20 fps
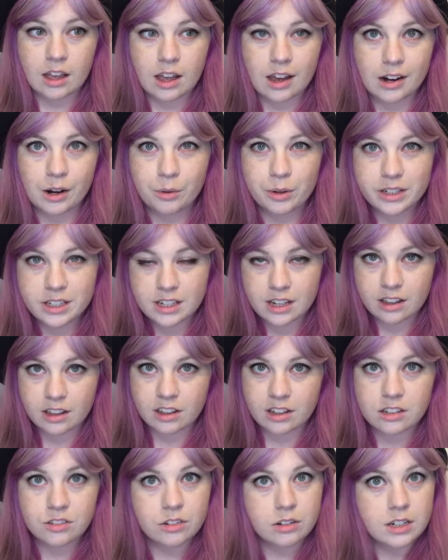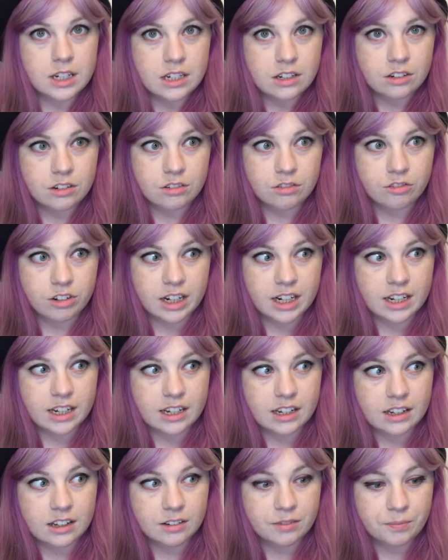And I will say that this one didn't
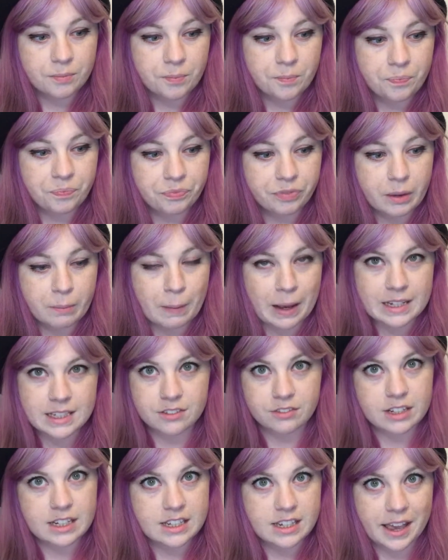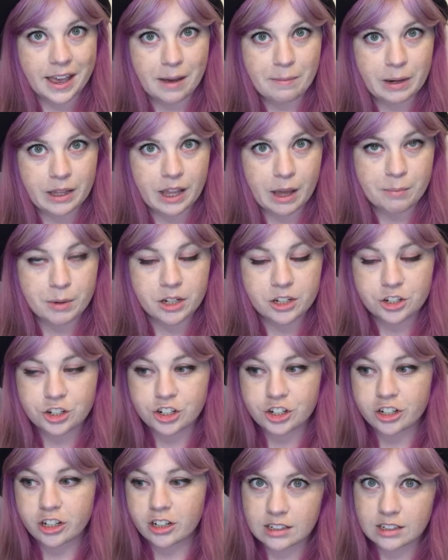really massively scare me that much.